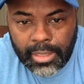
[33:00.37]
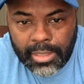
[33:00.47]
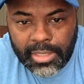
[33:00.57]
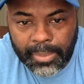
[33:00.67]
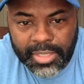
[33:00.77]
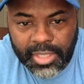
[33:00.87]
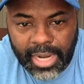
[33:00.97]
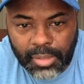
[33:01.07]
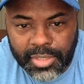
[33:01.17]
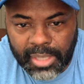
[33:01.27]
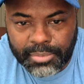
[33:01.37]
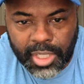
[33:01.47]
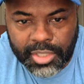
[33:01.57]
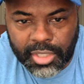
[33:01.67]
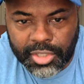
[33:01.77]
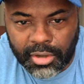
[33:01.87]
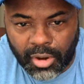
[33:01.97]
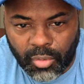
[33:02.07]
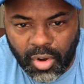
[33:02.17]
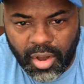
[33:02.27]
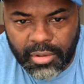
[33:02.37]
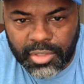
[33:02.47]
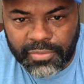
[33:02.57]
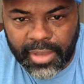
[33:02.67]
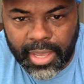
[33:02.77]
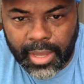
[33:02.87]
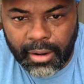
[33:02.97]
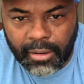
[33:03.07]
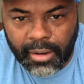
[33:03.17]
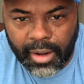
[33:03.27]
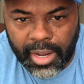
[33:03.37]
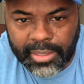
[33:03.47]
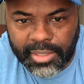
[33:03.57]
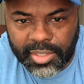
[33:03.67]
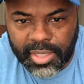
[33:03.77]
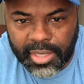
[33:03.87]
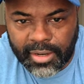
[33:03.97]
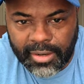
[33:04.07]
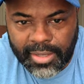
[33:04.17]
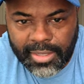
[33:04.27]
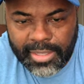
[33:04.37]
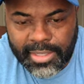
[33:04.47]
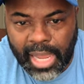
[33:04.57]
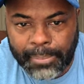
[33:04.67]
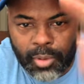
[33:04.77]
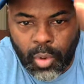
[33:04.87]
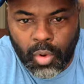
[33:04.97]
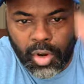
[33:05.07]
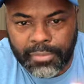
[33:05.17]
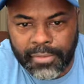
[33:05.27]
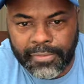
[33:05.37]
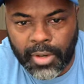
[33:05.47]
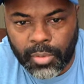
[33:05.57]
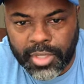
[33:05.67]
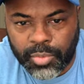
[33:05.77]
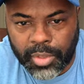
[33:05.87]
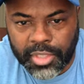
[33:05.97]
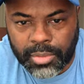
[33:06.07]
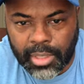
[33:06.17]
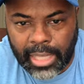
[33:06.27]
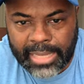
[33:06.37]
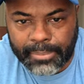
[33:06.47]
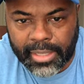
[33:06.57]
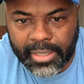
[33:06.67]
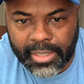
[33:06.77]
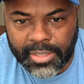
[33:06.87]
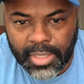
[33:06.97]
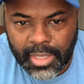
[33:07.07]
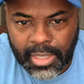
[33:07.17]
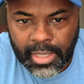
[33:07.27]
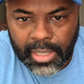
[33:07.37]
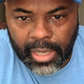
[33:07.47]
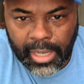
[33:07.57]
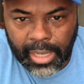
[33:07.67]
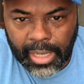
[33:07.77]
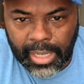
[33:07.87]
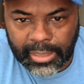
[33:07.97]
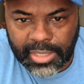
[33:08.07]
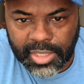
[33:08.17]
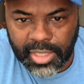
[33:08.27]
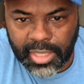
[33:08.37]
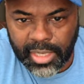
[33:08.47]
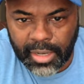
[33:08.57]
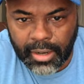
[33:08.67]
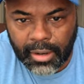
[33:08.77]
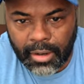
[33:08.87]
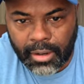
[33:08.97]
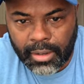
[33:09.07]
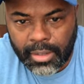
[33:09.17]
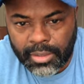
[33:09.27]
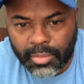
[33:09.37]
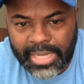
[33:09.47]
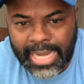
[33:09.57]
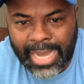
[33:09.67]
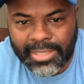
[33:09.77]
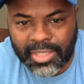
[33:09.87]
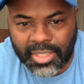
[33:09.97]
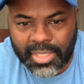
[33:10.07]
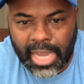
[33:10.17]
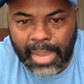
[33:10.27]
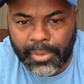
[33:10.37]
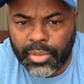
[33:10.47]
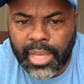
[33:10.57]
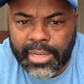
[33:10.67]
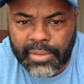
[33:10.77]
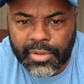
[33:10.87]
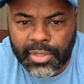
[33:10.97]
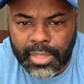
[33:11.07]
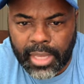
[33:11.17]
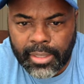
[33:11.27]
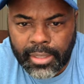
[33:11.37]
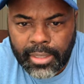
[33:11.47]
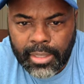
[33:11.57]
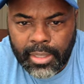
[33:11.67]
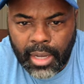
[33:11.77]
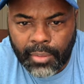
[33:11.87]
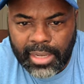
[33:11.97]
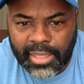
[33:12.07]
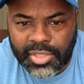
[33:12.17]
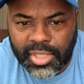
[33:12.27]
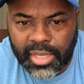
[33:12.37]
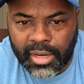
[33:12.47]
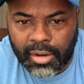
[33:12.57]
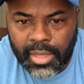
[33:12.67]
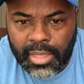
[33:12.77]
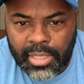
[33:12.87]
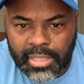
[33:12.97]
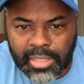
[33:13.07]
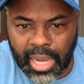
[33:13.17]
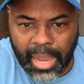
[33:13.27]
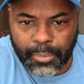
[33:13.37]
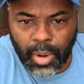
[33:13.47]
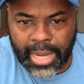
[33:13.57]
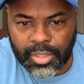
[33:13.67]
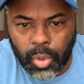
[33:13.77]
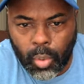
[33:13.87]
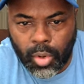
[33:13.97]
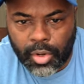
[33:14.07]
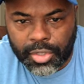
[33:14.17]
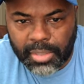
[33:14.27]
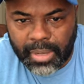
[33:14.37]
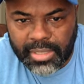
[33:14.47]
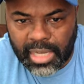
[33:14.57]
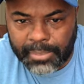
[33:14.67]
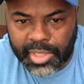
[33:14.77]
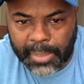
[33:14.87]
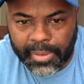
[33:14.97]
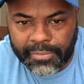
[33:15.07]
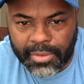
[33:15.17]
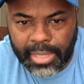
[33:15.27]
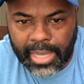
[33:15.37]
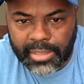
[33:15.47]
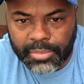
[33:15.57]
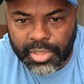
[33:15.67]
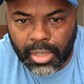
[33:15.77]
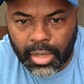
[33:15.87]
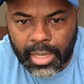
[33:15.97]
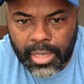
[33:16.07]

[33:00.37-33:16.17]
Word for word: Somebody said, I'll tip just because you're a Royals fan. All right, let's see here. Top corner of the phone is where the, the like button is. Uh, let's see here. Three dots at the top. Okay, I never knew that. All right, let's see here top right corner, somebody said. I'm skipping a few guys. I'm sorry.